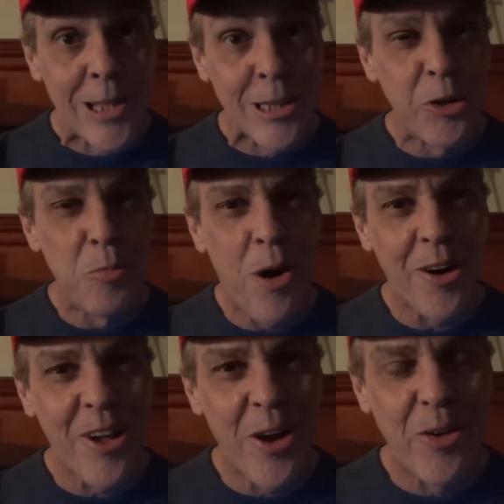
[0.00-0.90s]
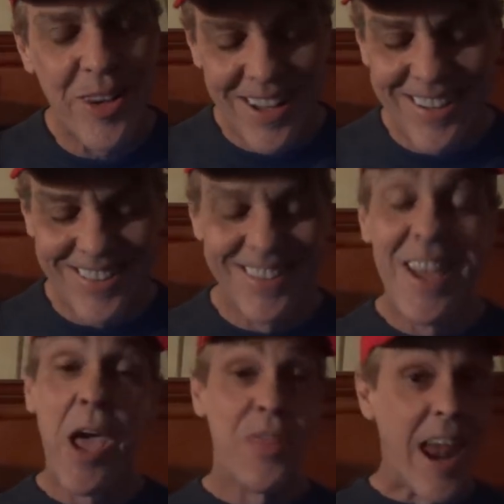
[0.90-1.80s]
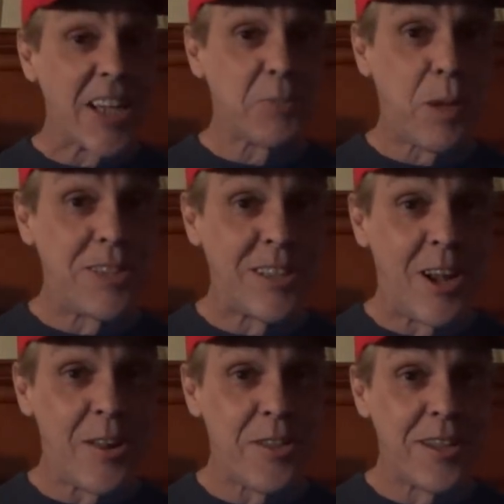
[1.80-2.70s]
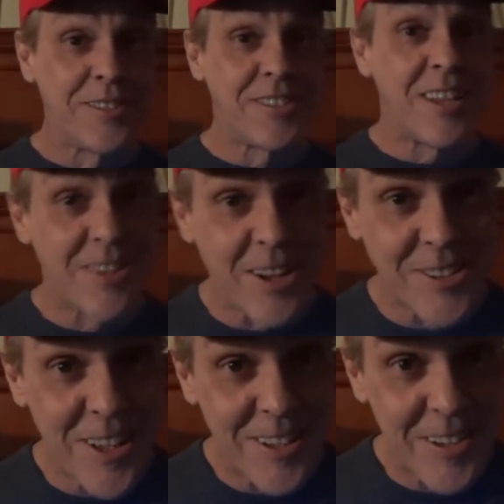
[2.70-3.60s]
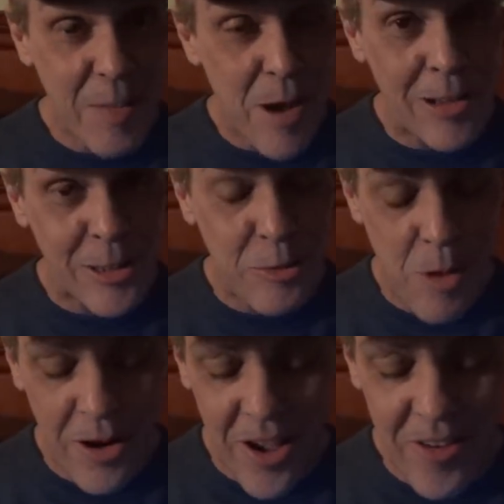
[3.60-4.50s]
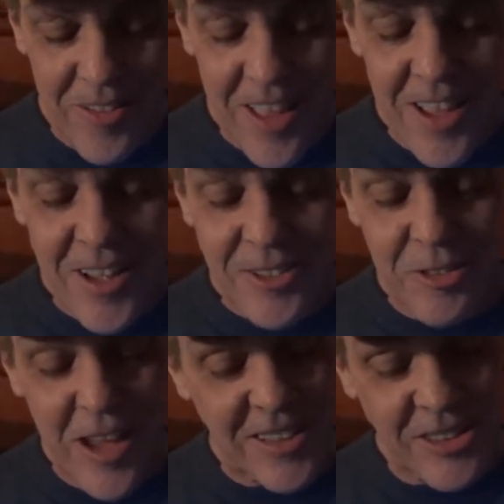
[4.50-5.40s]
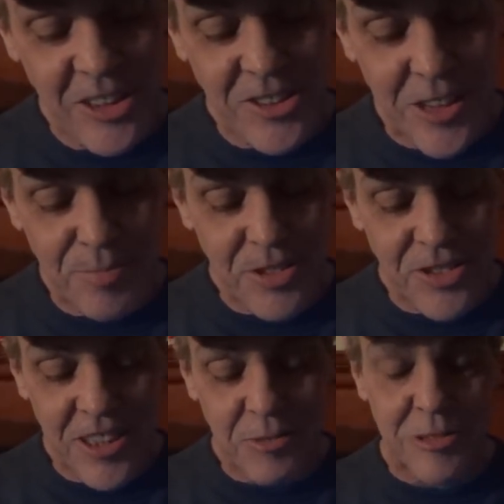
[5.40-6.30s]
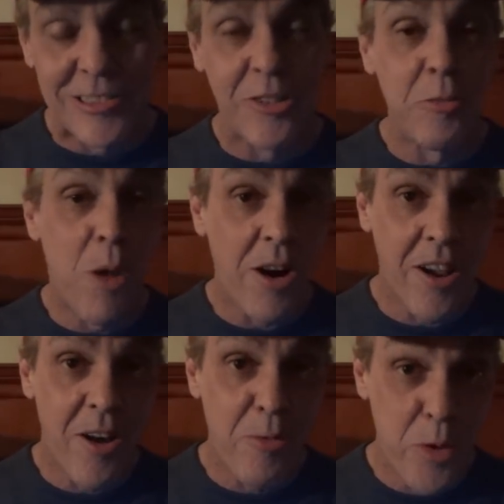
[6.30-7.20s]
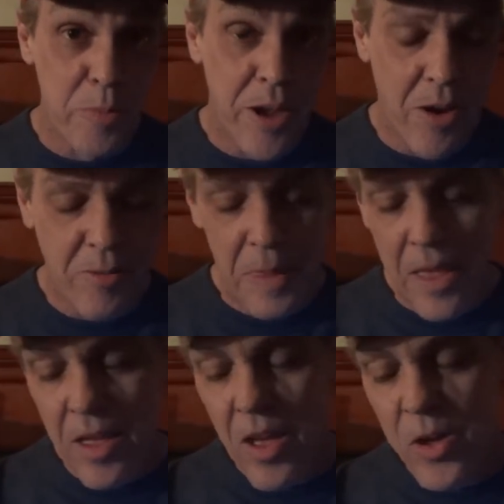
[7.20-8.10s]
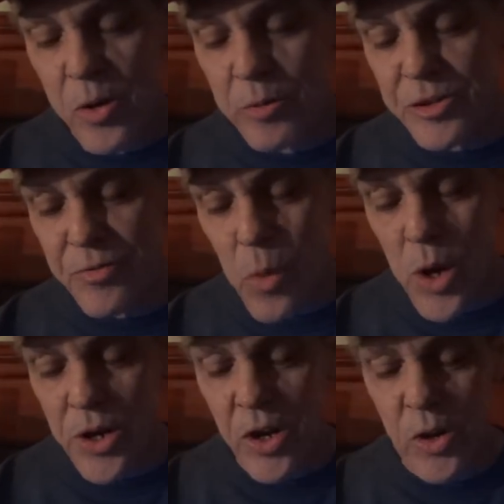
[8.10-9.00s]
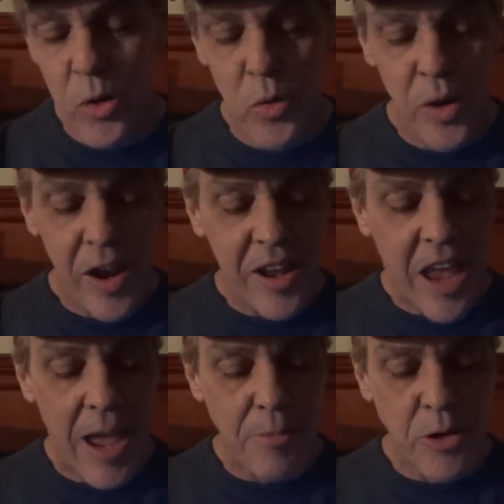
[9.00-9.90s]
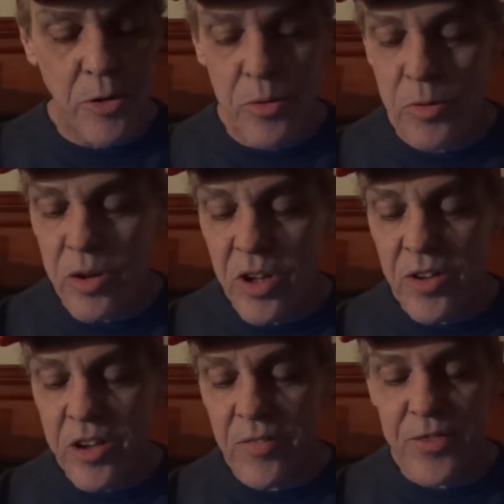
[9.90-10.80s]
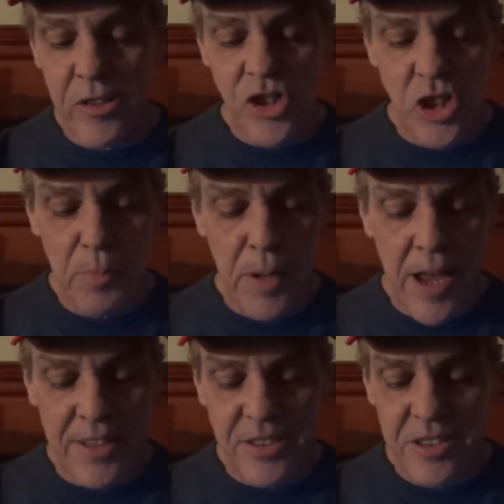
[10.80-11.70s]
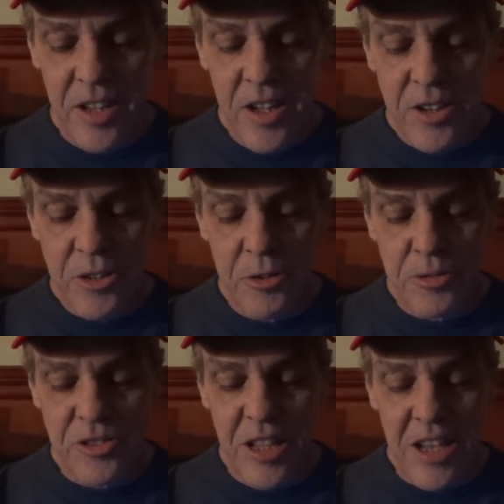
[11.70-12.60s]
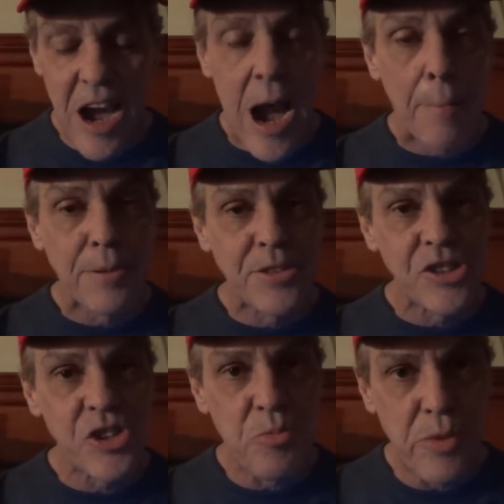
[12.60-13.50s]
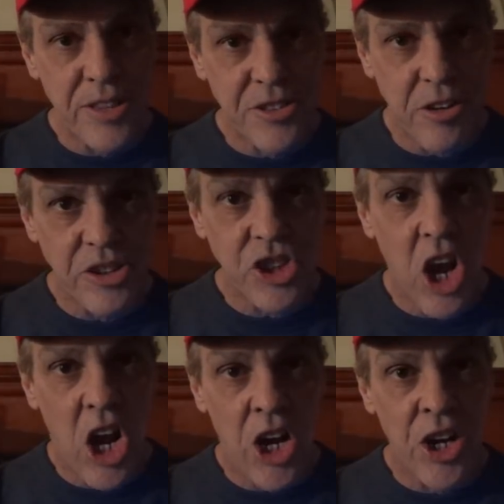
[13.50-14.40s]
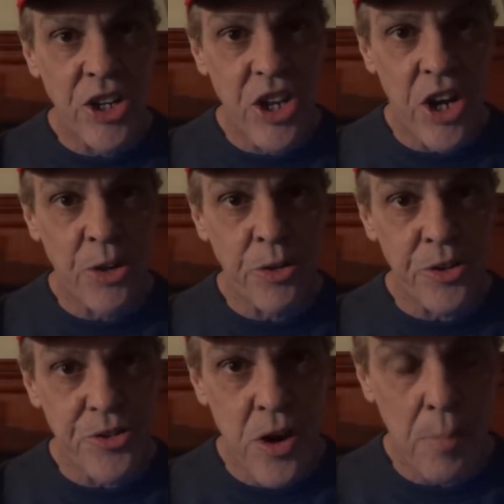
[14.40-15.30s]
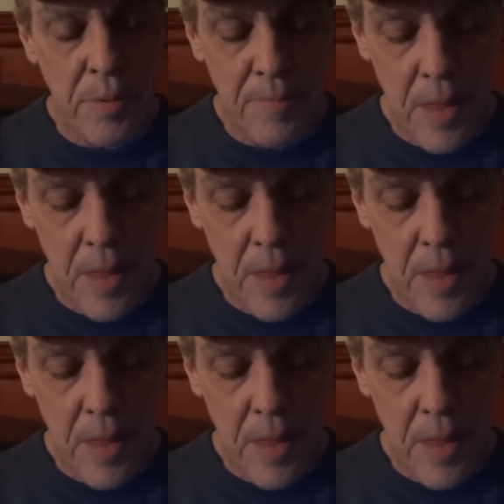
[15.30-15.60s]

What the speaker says: Little Marco. That explains a lot of things, doesn't it, about Little Marco. So yes, Glenn Simpson says it was Little Marco Rubio who was the one who came to Confusion GPS to seek opposition research on Donald Trump.